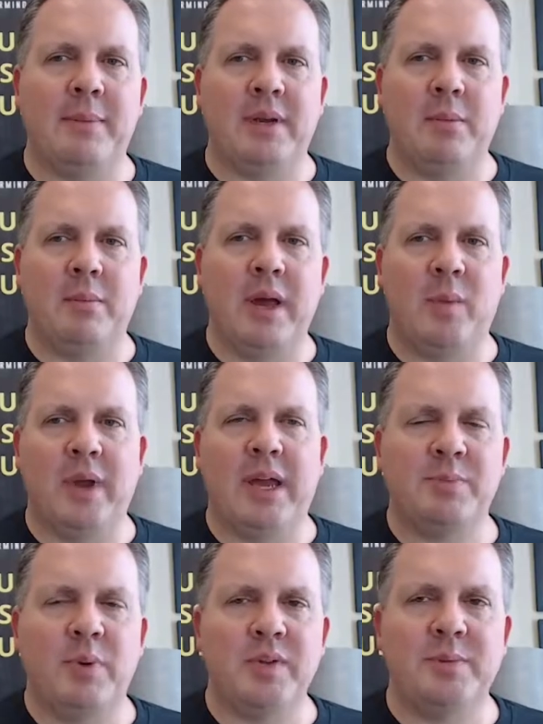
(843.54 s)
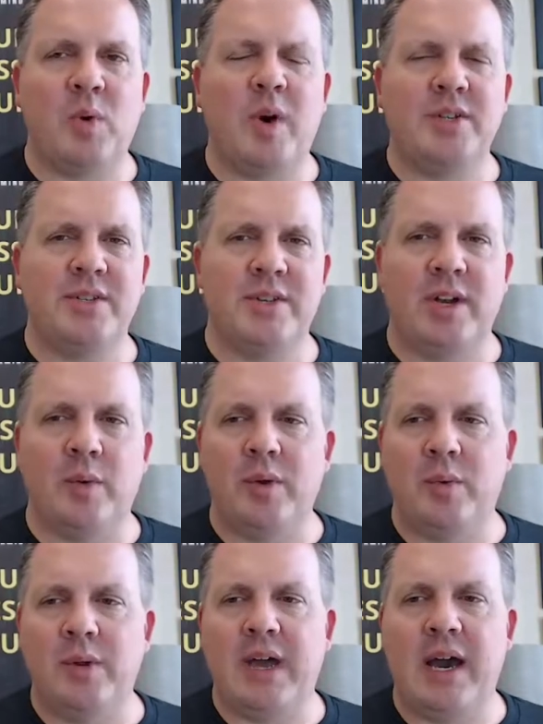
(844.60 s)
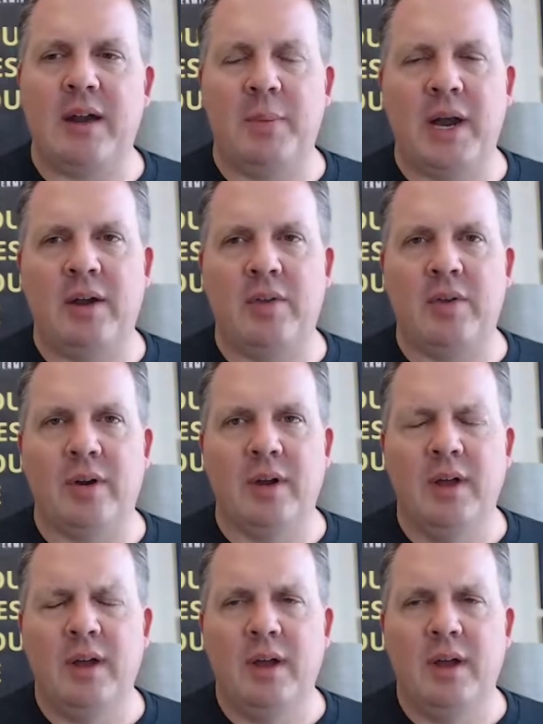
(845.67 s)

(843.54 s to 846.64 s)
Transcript: and by the way, guys, post some questions in here. We, we've got about another